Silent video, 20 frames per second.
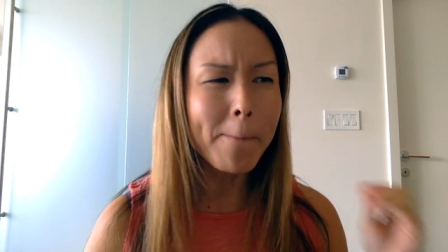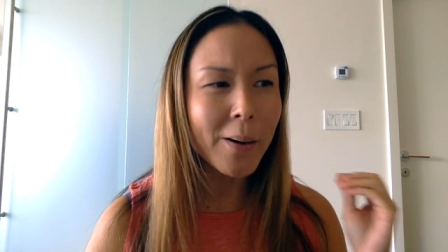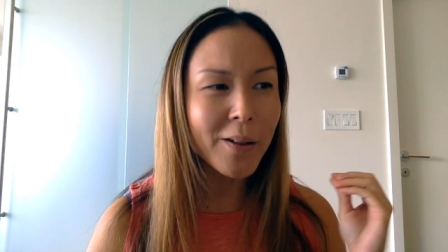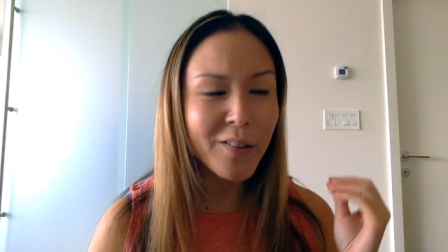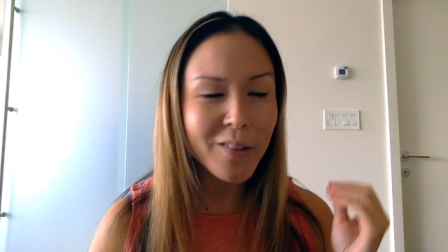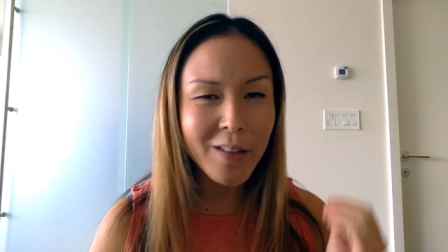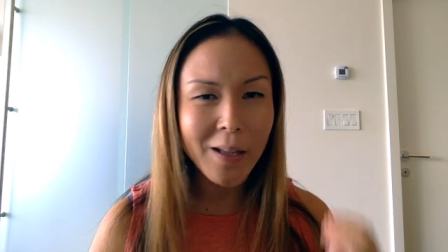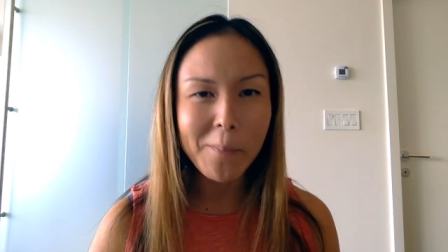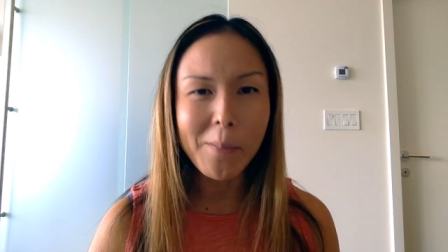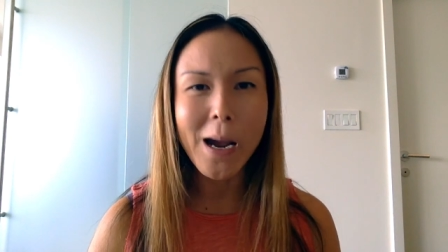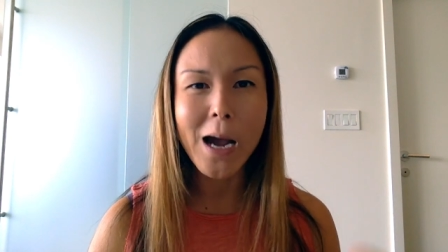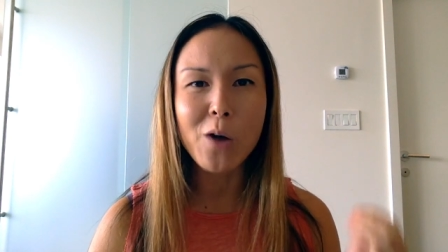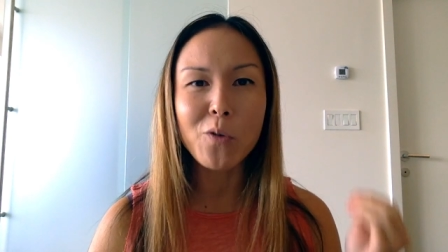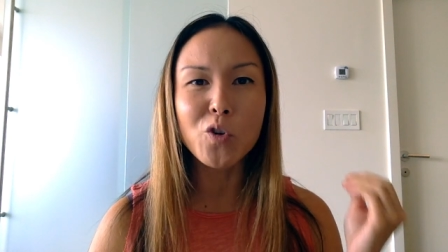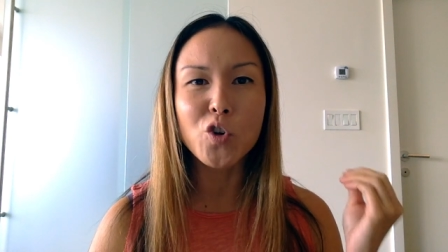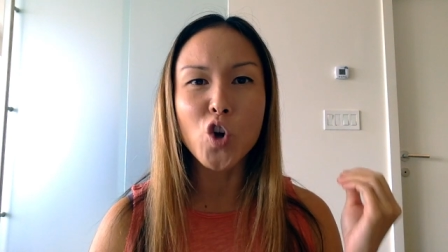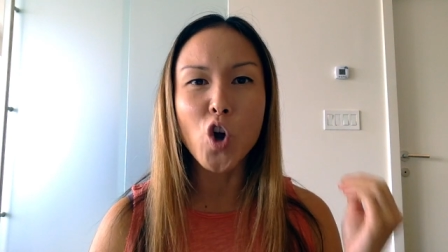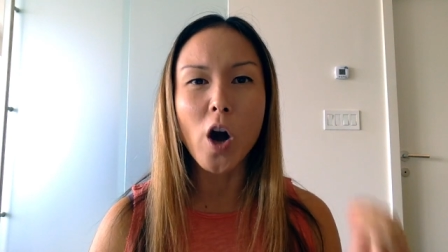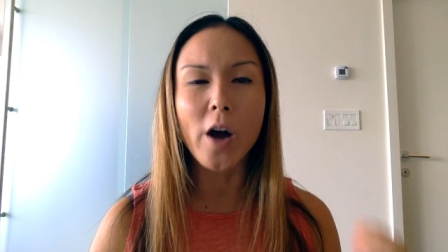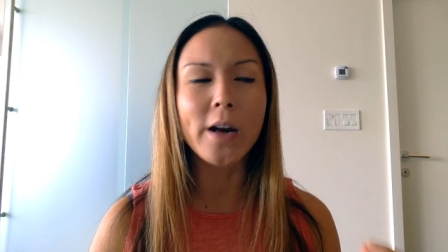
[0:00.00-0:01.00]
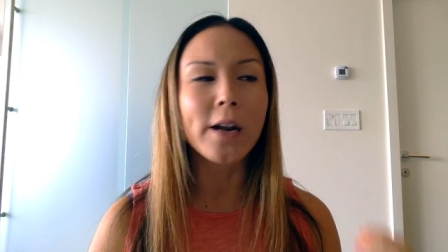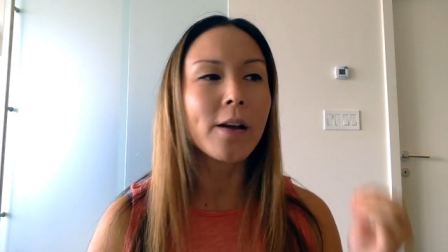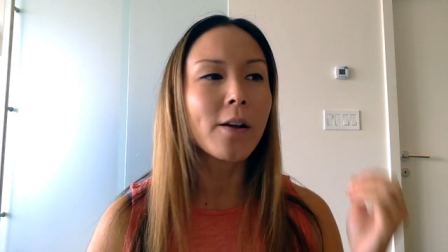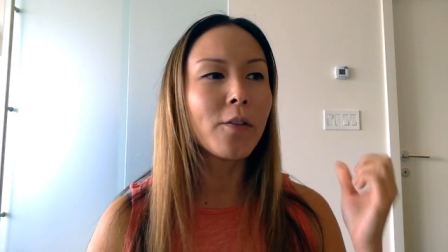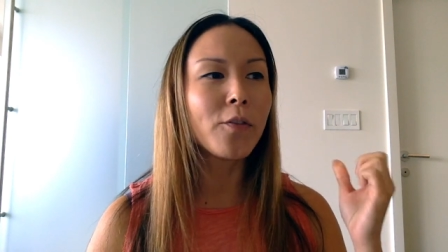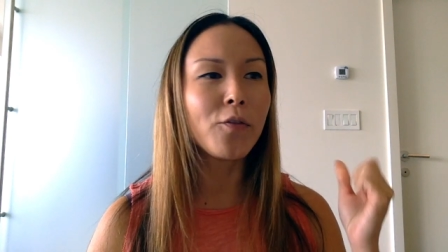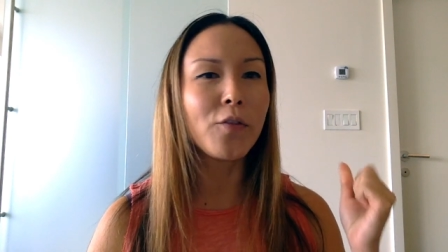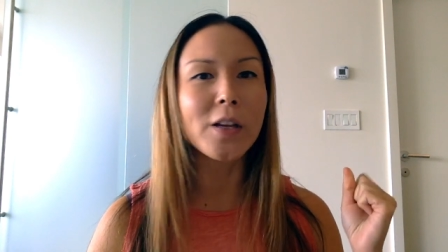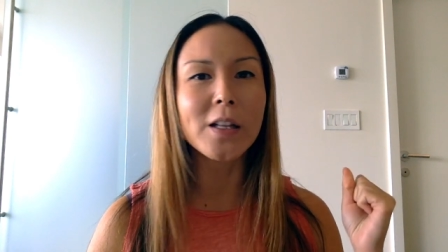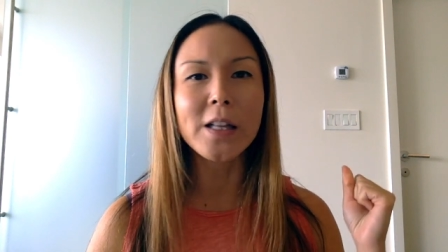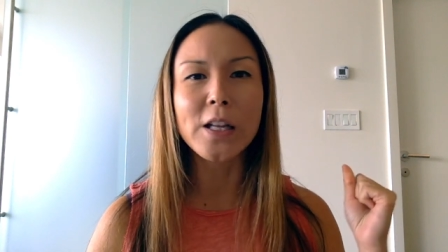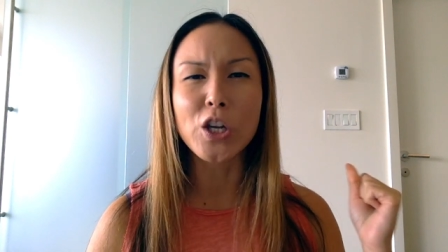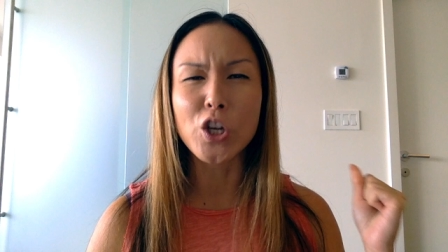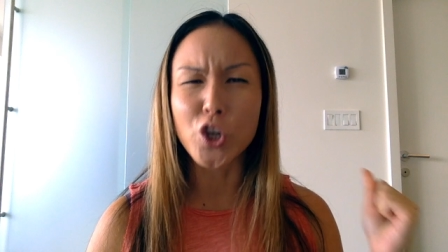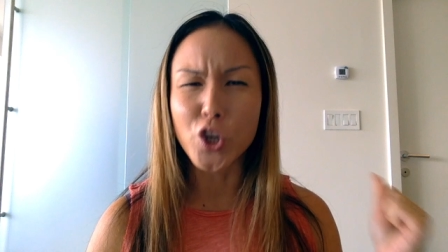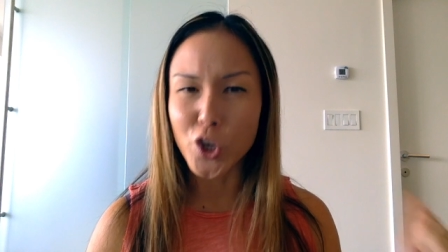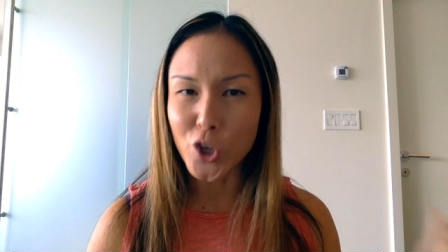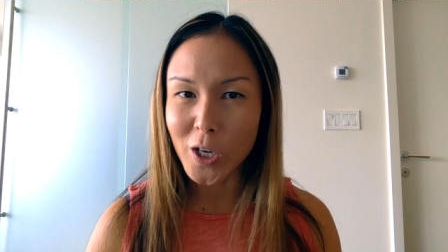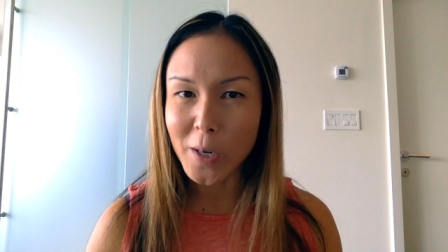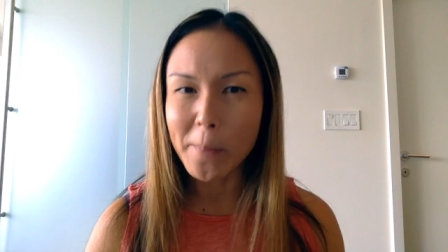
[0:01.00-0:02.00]
but somehow not
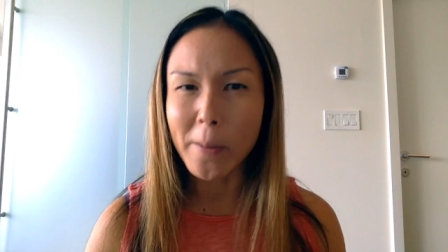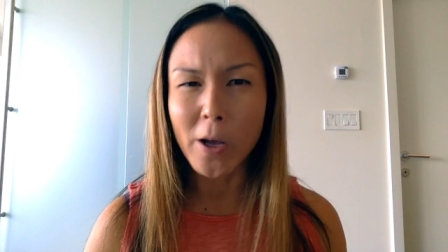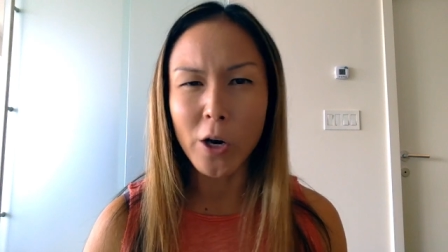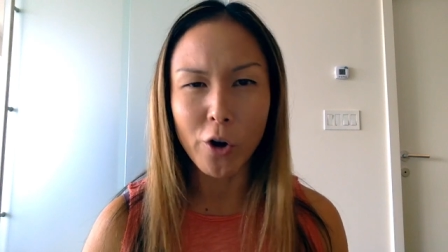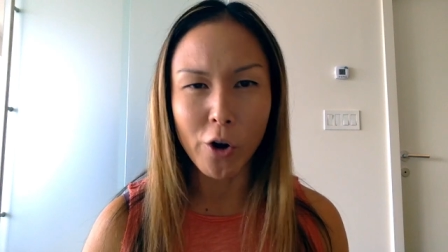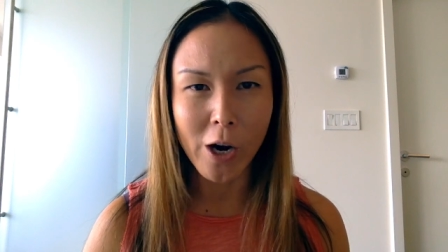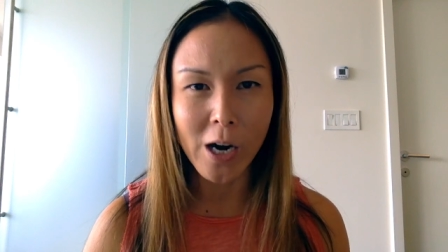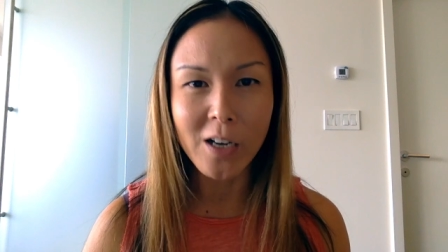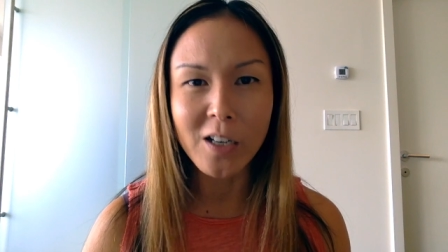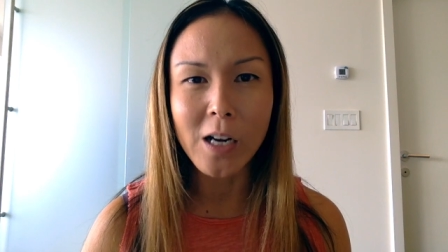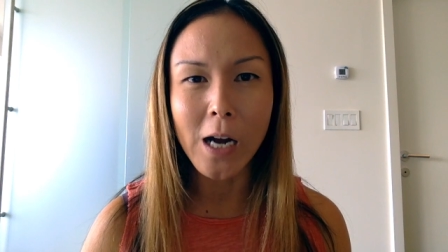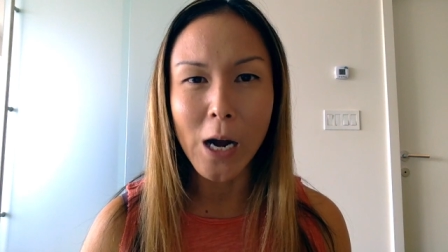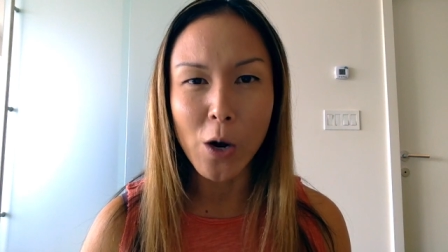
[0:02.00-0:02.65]
feeling good about our